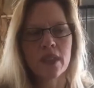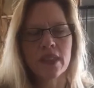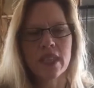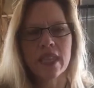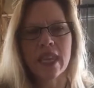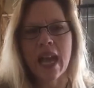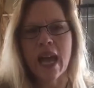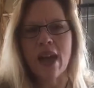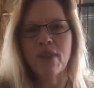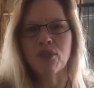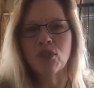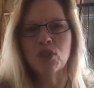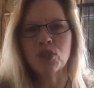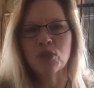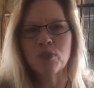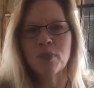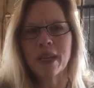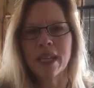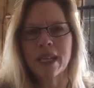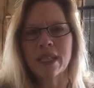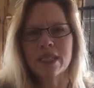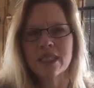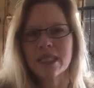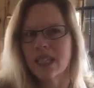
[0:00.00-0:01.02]
the average
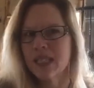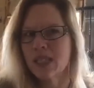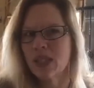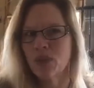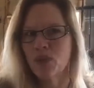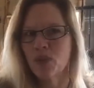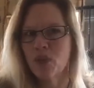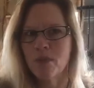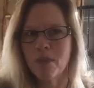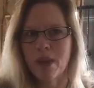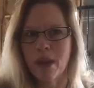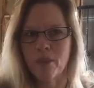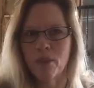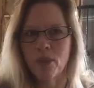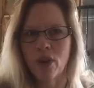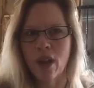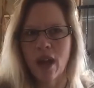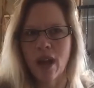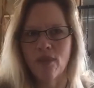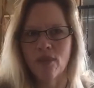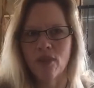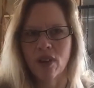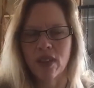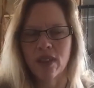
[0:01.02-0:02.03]
man doesn't remember
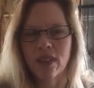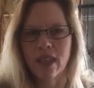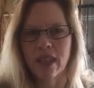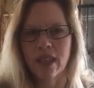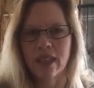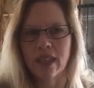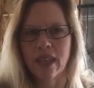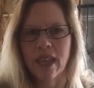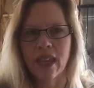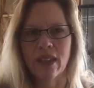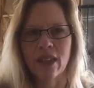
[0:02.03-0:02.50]
everything.